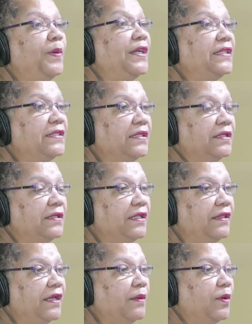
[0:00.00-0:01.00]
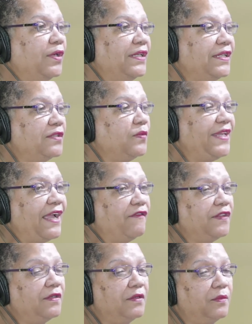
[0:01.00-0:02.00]
But the thing about it is we
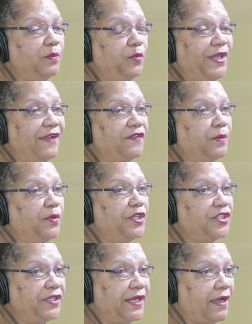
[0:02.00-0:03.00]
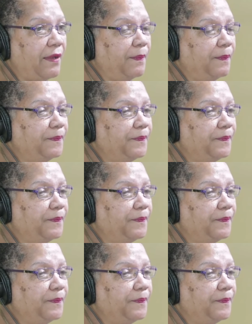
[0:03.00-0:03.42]
have to bridge the gap.